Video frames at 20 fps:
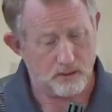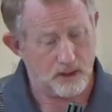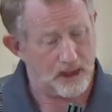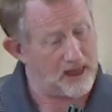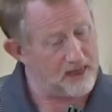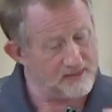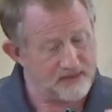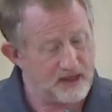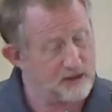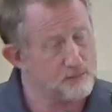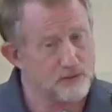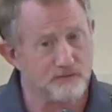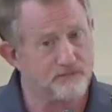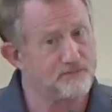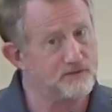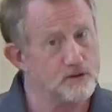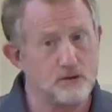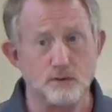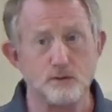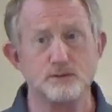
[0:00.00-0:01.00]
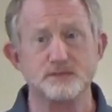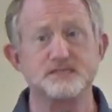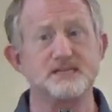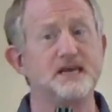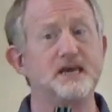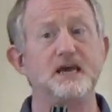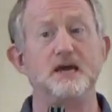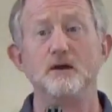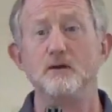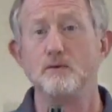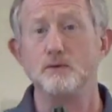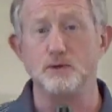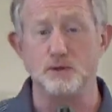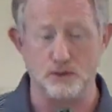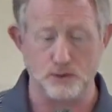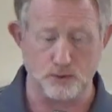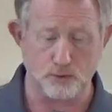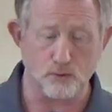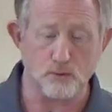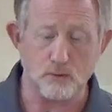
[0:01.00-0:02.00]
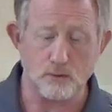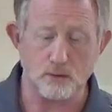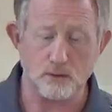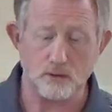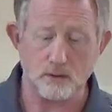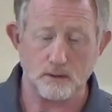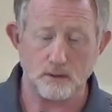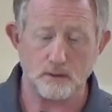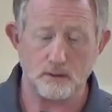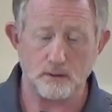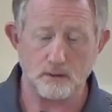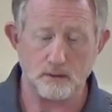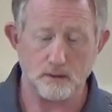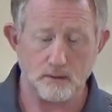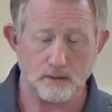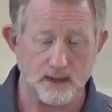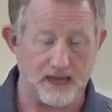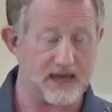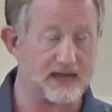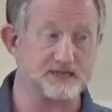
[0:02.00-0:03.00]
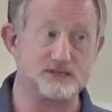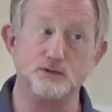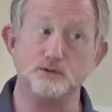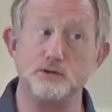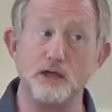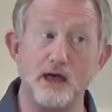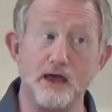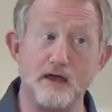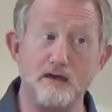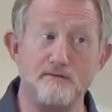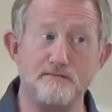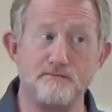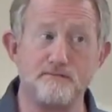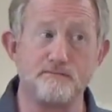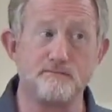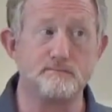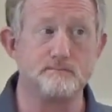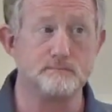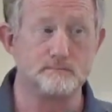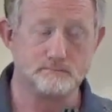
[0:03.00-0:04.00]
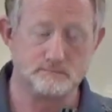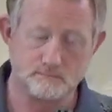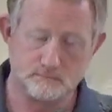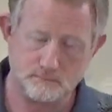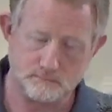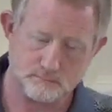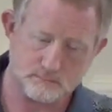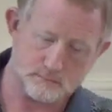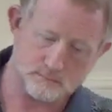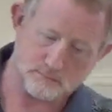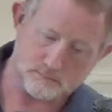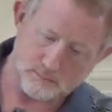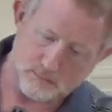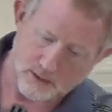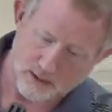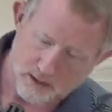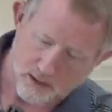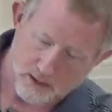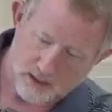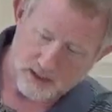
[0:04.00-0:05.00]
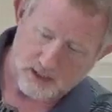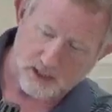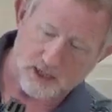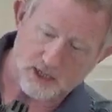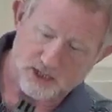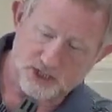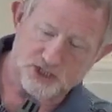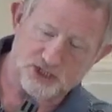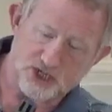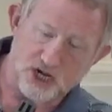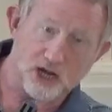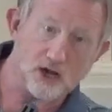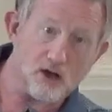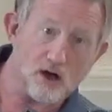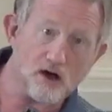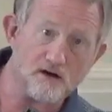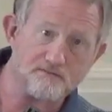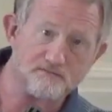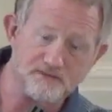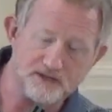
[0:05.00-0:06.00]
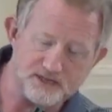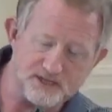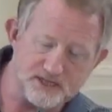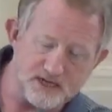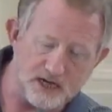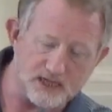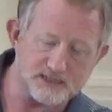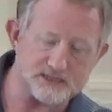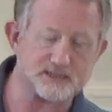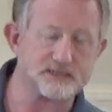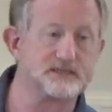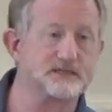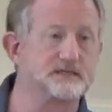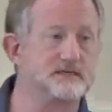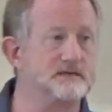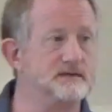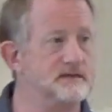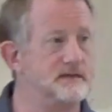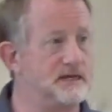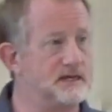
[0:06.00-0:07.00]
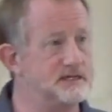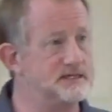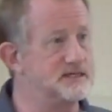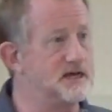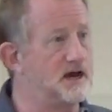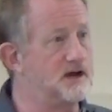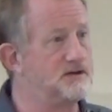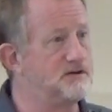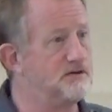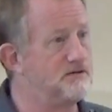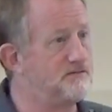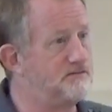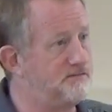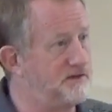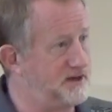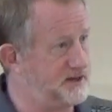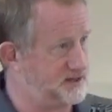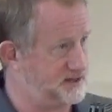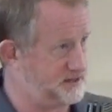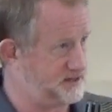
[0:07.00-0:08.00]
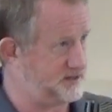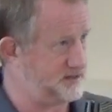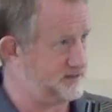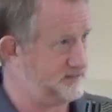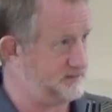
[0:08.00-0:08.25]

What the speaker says: and they refuse to hear you, as you leave, shake off the dust that is on your feet.